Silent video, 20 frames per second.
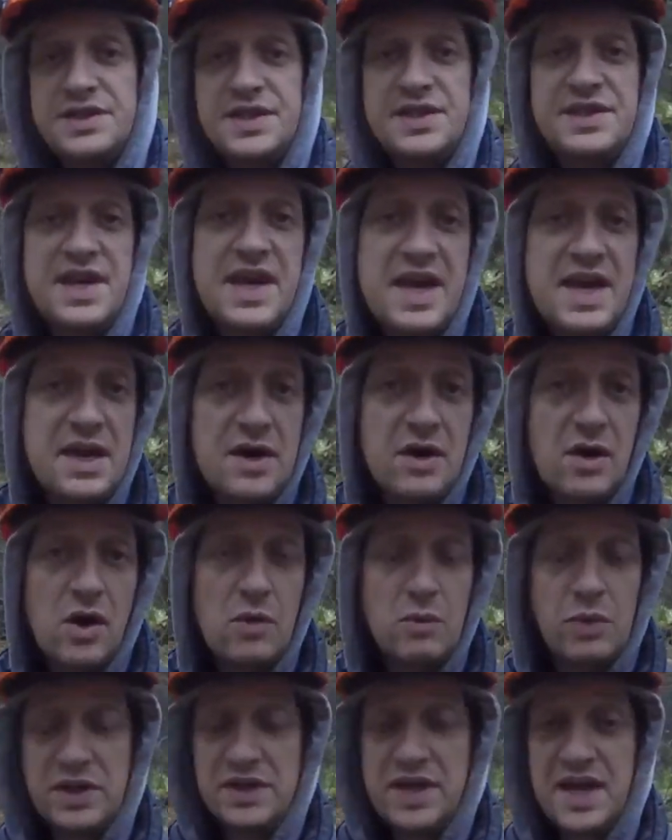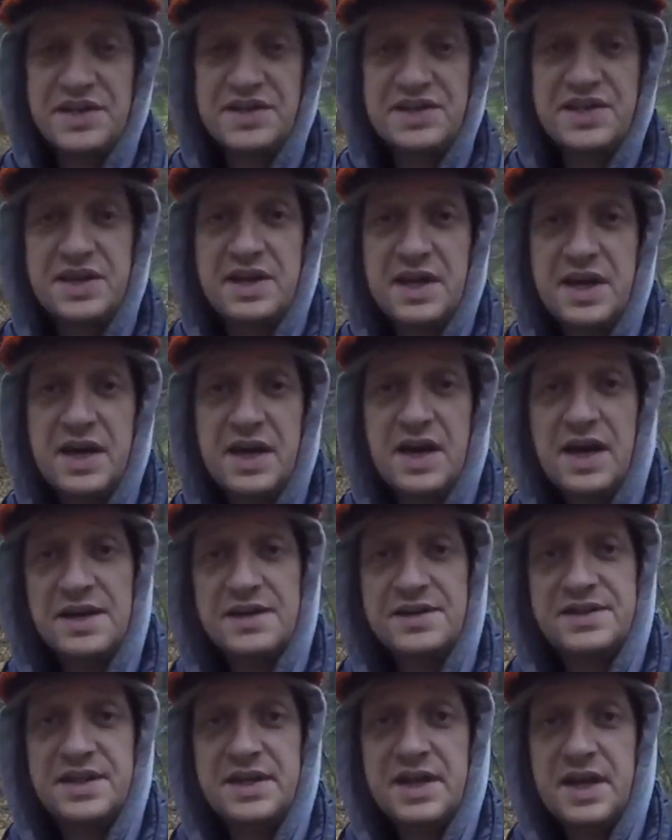yesterday
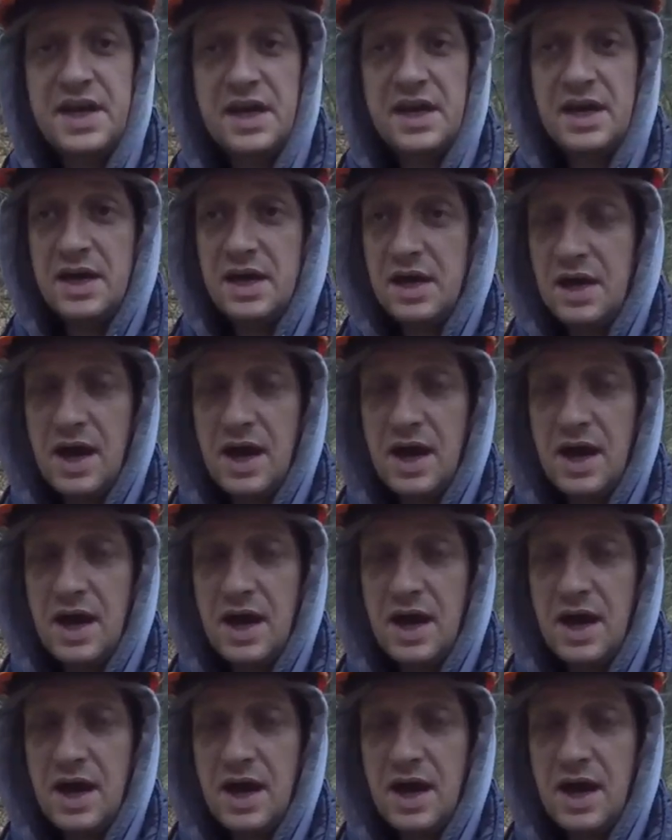and today